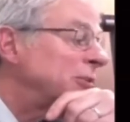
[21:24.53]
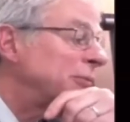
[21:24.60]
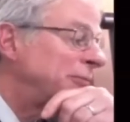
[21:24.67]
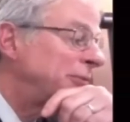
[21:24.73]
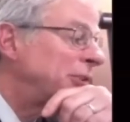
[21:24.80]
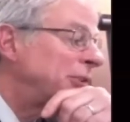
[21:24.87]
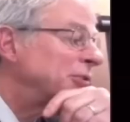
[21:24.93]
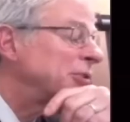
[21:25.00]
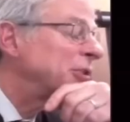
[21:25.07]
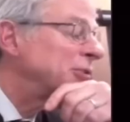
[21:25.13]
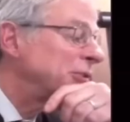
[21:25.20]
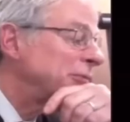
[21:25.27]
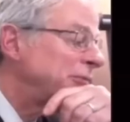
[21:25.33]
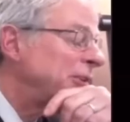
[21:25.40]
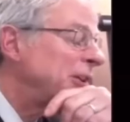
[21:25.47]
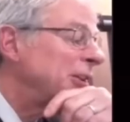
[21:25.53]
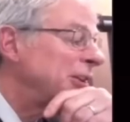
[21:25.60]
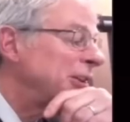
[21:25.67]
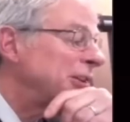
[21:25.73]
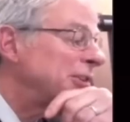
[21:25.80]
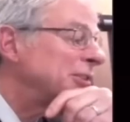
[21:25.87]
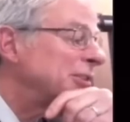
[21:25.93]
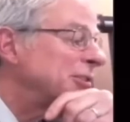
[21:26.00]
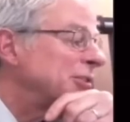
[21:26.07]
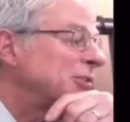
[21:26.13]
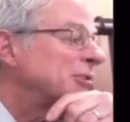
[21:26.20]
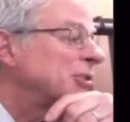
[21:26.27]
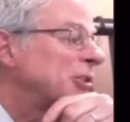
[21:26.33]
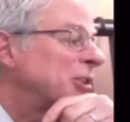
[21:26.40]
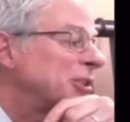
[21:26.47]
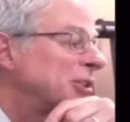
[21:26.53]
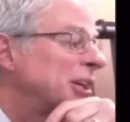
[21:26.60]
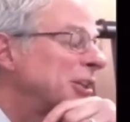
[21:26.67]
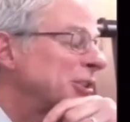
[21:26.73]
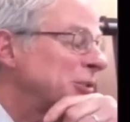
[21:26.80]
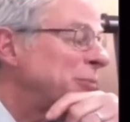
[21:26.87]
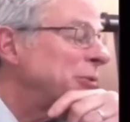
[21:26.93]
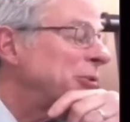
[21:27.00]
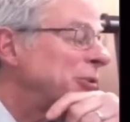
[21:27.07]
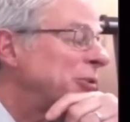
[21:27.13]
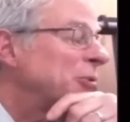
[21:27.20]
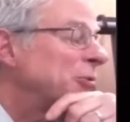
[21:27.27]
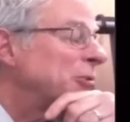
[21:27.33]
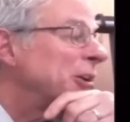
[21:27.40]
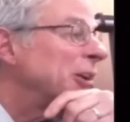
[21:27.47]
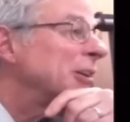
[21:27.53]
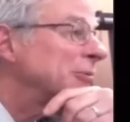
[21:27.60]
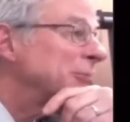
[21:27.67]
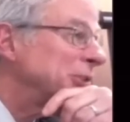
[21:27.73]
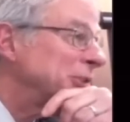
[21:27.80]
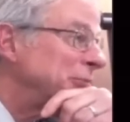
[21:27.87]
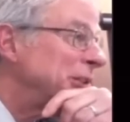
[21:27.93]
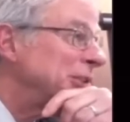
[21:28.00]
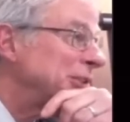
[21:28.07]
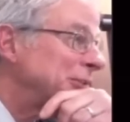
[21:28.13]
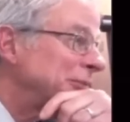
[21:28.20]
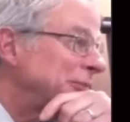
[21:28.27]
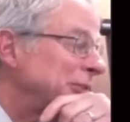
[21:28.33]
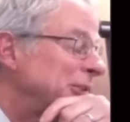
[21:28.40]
it's- Gotcha. It's a felon, it's a charge out of Superior Court, which makes it a